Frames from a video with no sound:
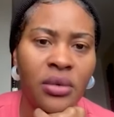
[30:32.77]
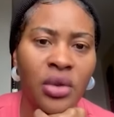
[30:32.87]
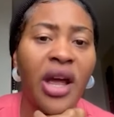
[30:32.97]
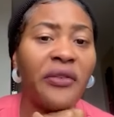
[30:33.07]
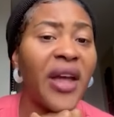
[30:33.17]

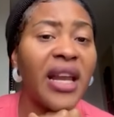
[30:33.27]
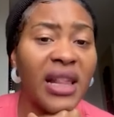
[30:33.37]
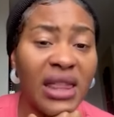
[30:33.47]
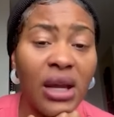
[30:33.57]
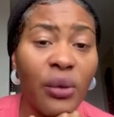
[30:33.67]
So if
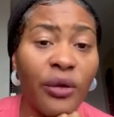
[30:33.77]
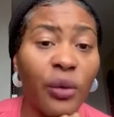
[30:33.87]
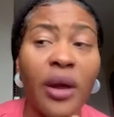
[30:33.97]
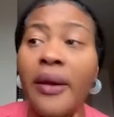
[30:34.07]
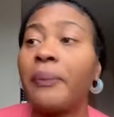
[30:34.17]
anything, we,
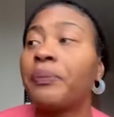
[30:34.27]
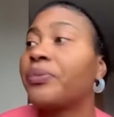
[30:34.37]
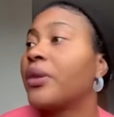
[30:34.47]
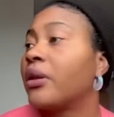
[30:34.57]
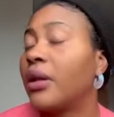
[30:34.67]

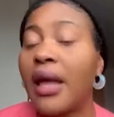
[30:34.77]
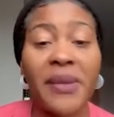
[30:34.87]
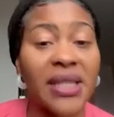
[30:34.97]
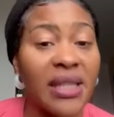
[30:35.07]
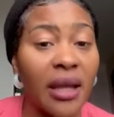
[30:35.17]
let
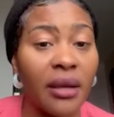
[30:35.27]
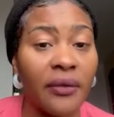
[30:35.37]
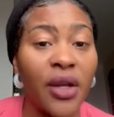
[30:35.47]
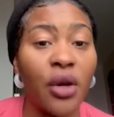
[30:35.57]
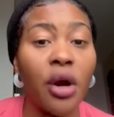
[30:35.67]
me say,
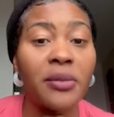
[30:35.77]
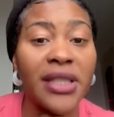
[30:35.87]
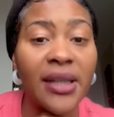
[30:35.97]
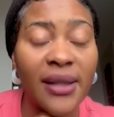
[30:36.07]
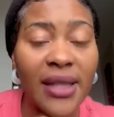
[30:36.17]
for the
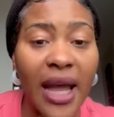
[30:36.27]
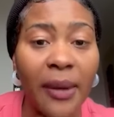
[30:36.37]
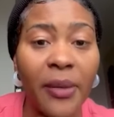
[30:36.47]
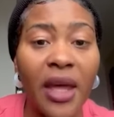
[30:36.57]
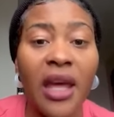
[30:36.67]
umpteen
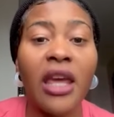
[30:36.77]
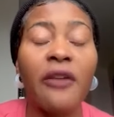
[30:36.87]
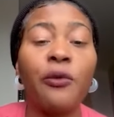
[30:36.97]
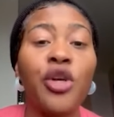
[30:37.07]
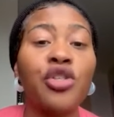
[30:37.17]
time,
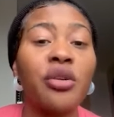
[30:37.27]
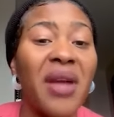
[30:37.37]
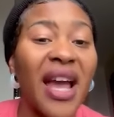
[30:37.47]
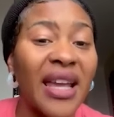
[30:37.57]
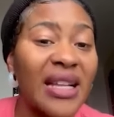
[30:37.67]
if we should
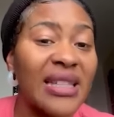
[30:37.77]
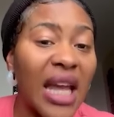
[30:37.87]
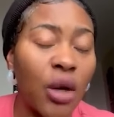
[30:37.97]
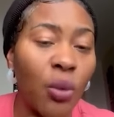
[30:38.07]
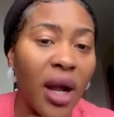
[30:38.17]
be against
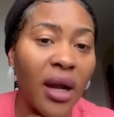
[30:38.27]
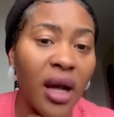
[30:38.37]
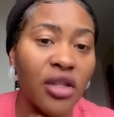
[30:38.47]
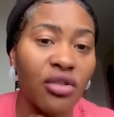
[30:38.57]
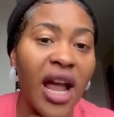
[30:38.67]
anyone,
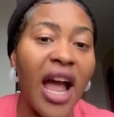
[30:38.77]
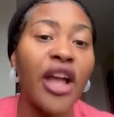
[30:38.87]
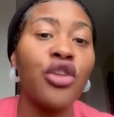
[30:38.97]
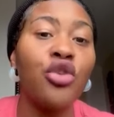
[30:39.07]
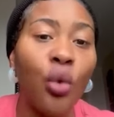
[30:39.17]
Andre,
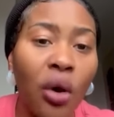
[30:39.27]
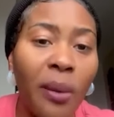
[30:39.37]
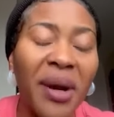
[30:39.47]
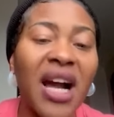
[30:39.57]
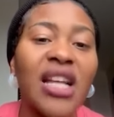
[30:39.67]
are you?
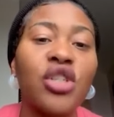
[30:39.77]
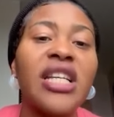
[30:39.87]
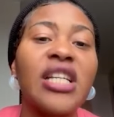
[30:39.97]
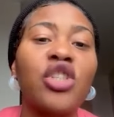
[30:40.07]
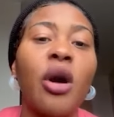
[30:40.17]
Because you
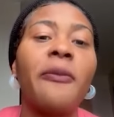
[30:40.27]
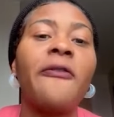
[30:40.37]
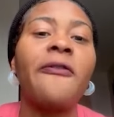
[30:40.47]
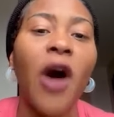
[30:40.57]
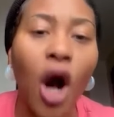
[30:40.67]
did some
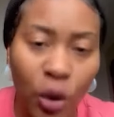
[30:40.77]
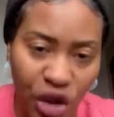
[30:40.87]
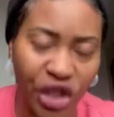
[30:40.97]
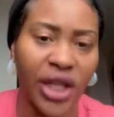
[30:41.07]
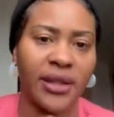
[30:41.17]
foul
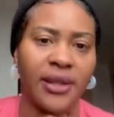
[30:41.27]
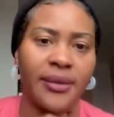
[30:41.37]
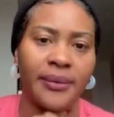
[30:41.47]
shit.